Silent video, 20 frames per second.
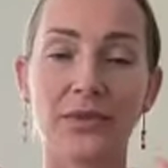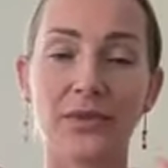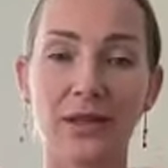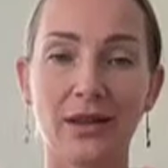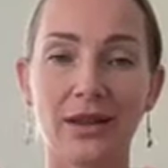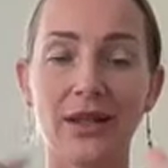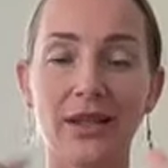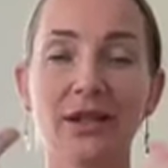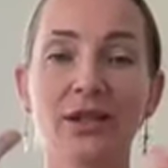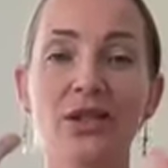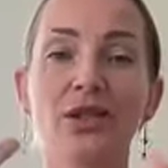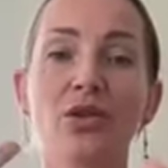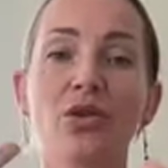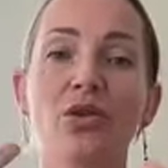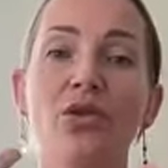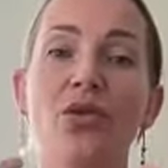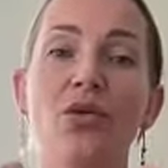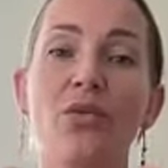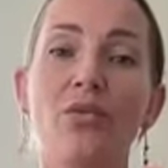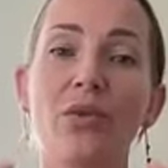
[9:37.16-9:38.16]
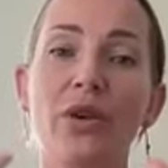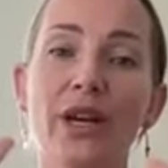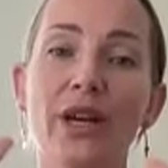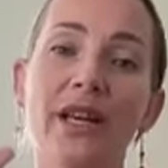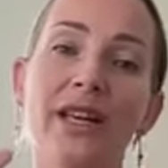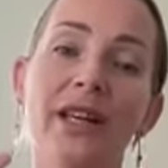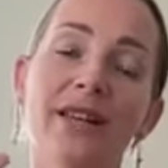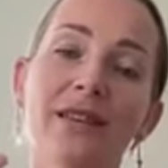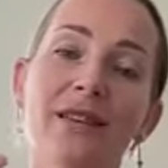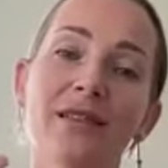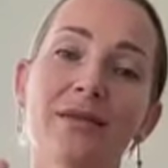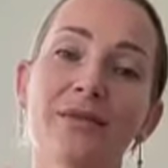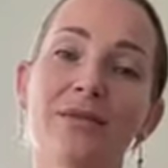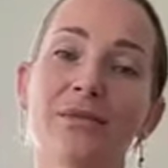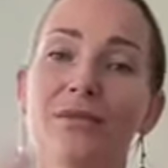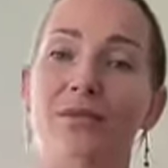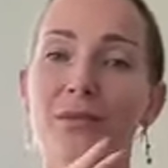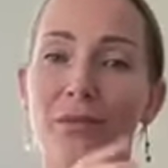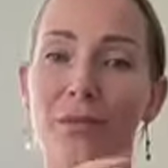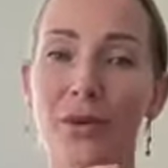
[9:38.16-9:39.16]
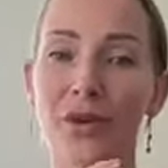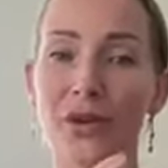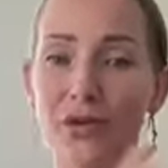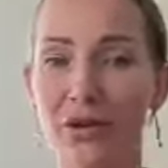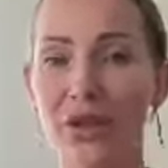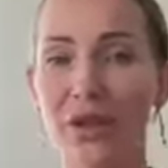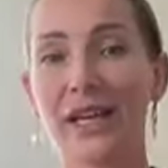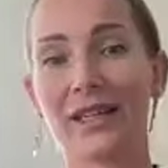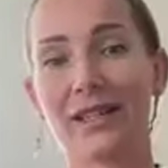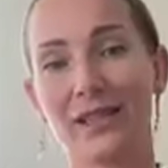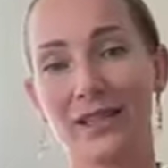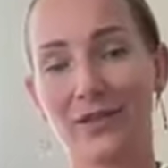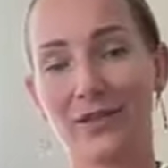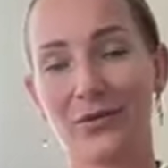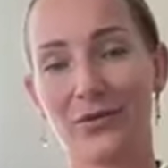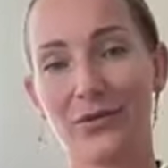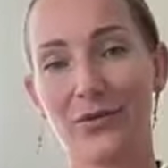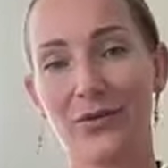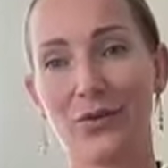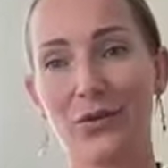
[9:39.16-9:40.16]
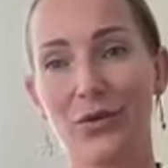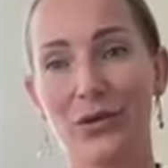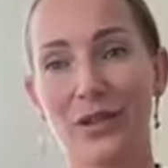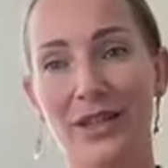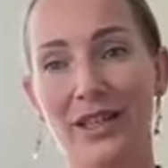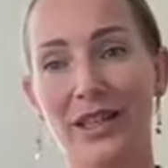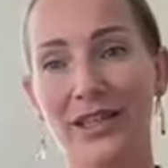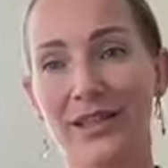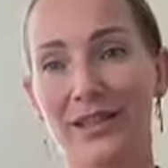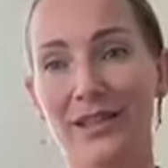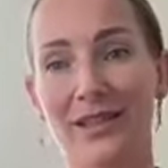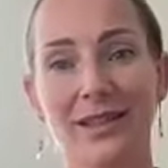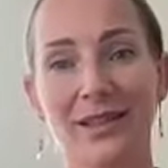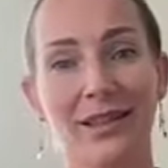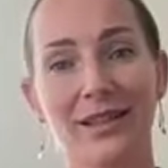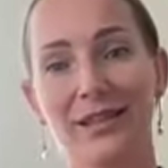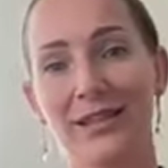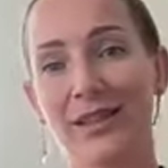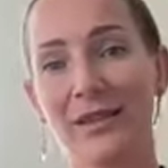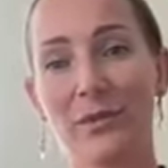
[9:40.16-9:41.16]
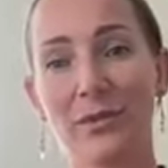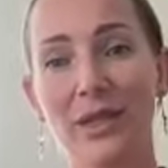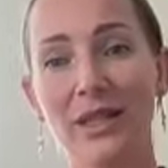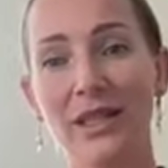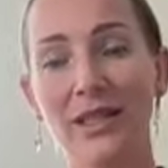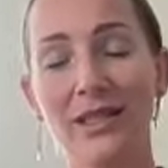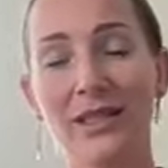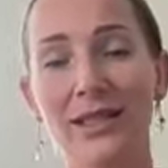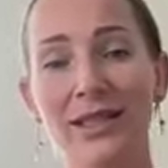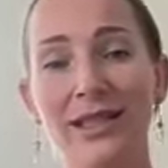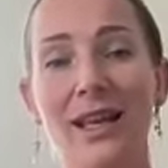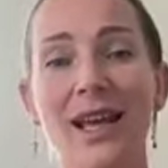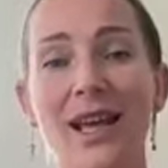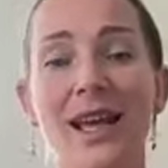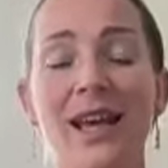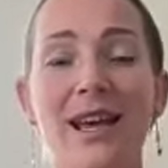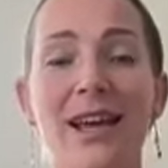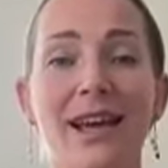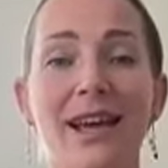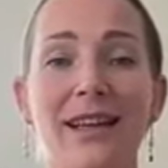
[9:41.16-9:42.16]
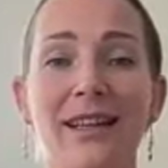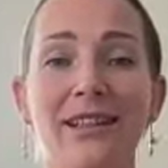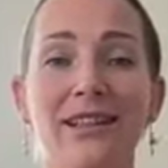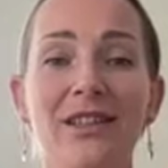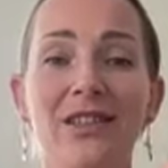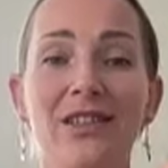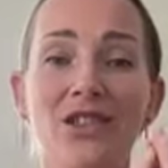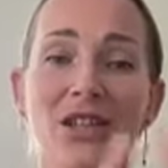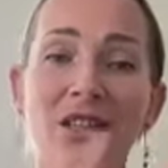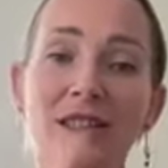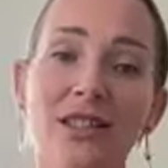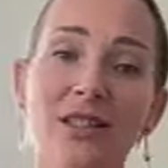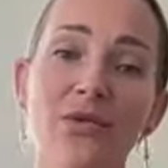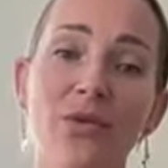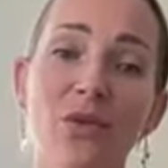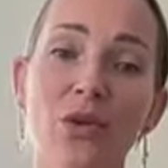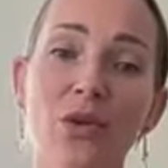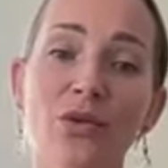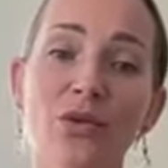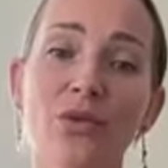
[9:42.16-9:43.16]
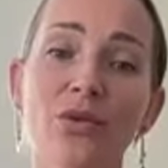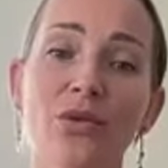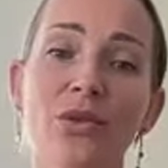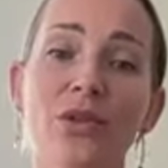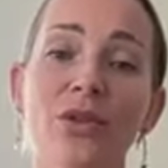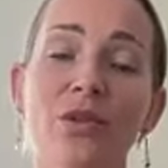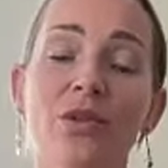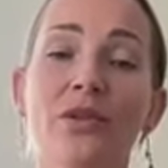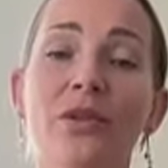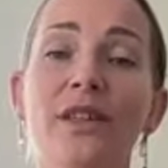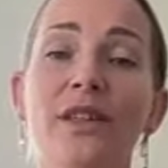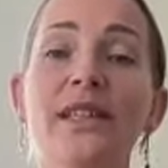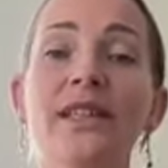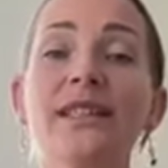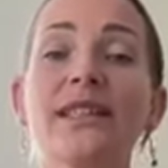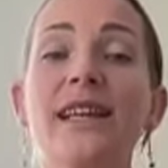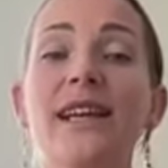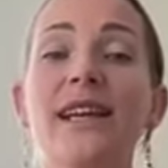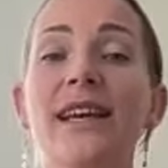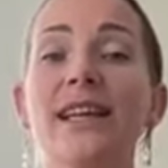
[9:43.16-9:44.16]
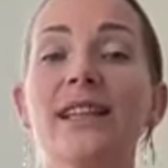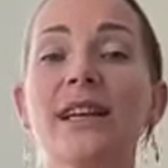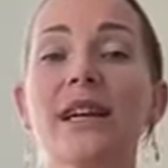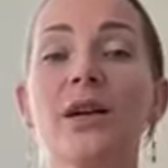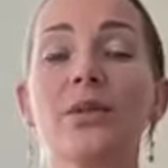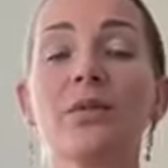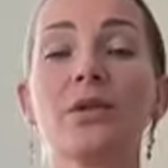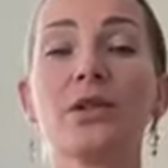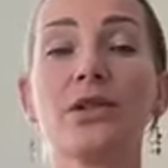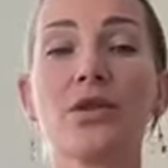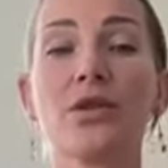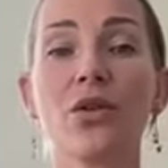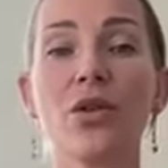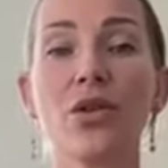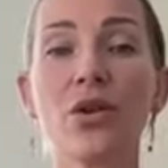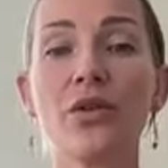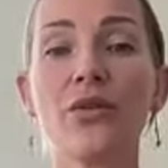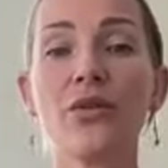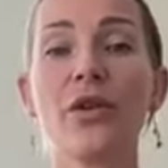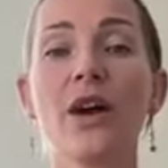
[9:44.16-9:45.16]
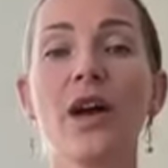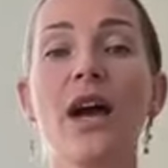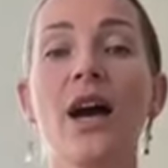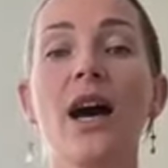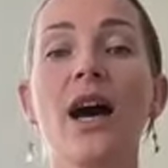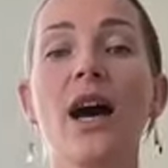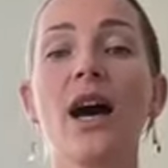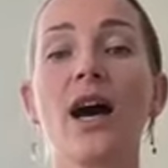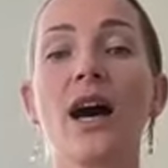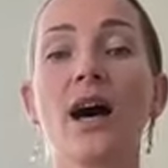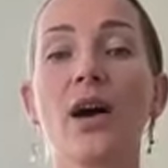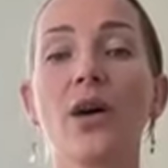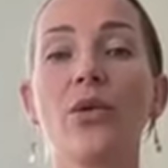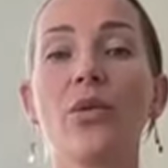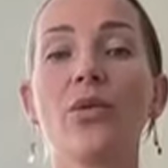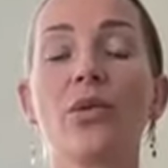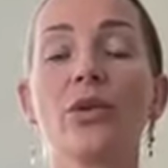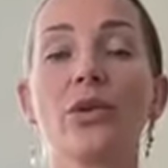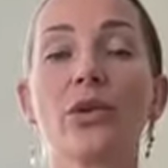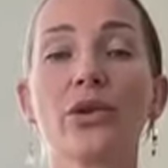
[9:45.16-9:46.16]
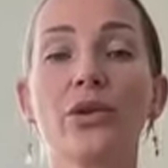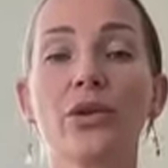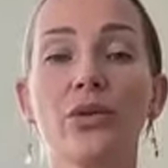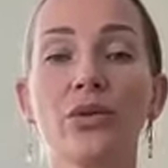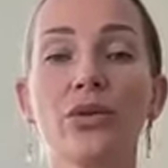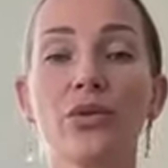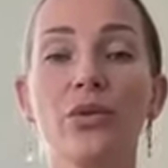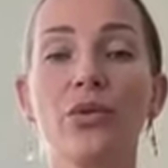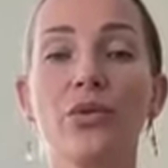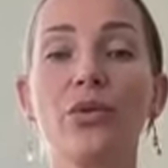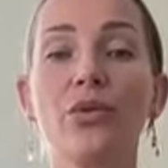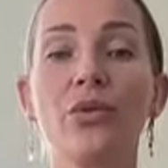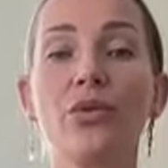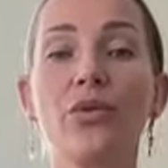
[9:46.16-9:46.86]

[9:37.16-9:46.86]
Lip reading: let your brain be relaxed for next like 10 minutes and just focus on this and observe how you